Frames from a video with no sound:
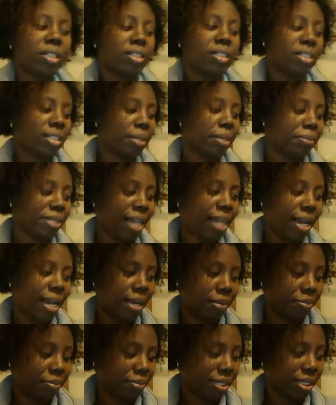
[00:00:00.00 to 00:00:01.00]

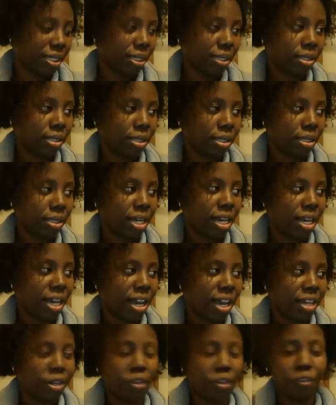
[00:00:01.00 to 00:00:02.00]
Sometimes,
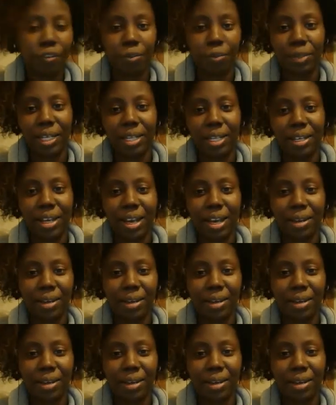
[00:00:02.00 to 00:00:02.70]
I know for me,